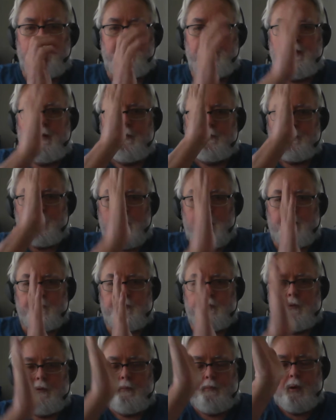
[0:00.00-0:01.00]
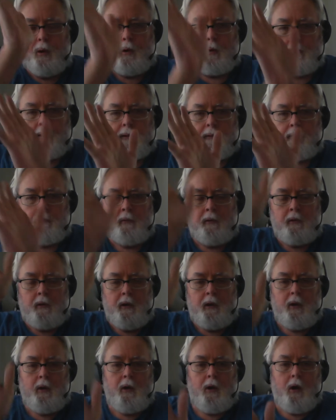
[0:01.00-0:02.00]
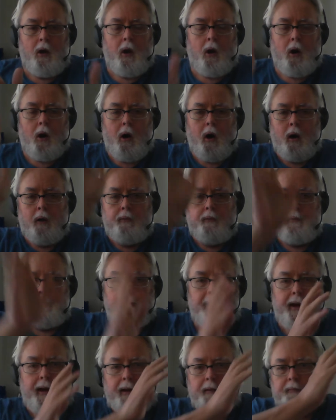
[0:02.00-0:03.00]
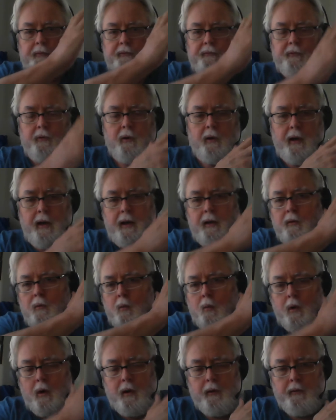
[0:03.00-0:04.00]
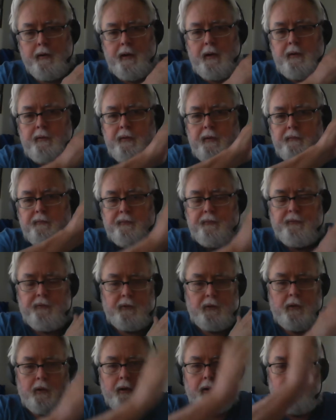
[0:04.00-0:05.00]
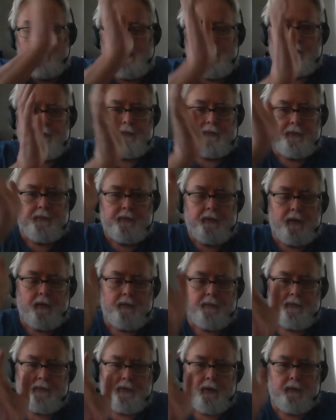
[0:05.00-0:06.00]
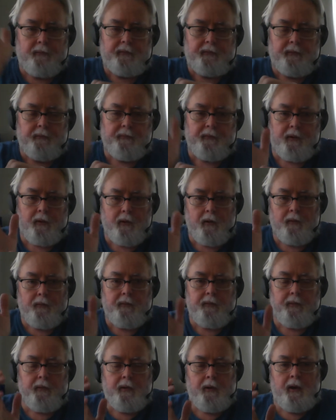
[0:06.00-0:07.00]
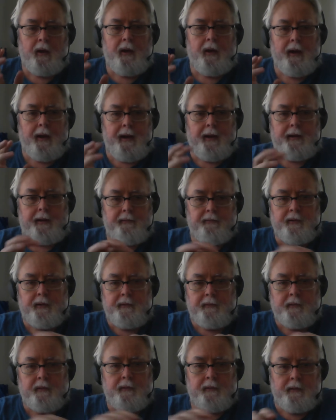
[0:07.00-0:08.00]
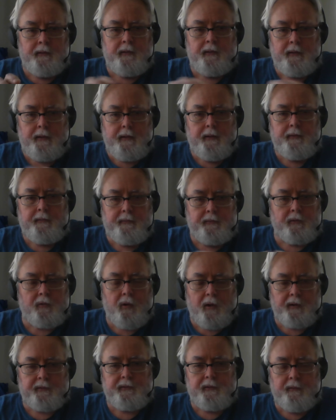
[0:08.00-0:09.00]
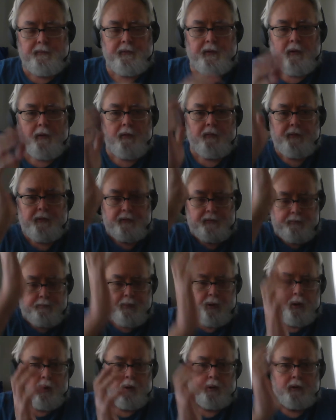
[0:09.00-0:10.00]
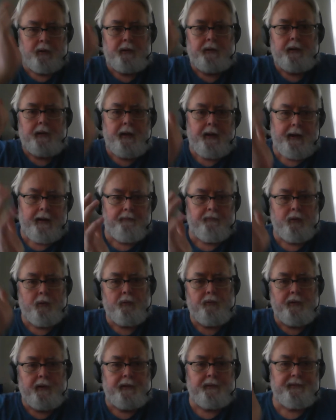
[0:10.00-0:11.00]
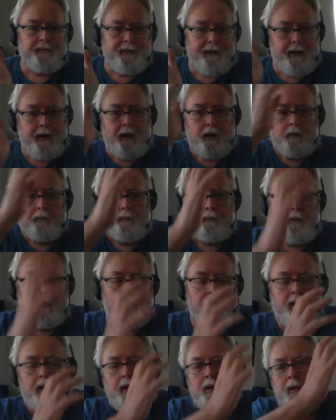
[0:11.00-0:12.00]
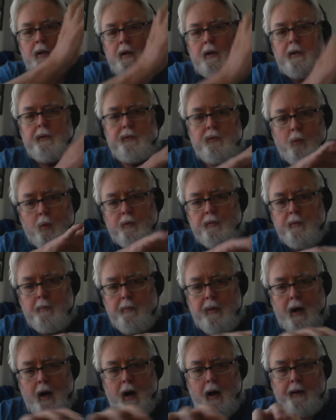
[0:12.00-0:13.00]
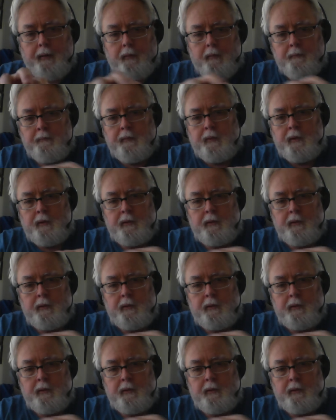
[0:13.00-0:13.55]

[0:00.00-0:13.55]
is constantly pulling on the atmosphere and the water, anything fluid above the surface of the Earth, and even the crust of the Earth. It's pulling heavier things down toward the bottom,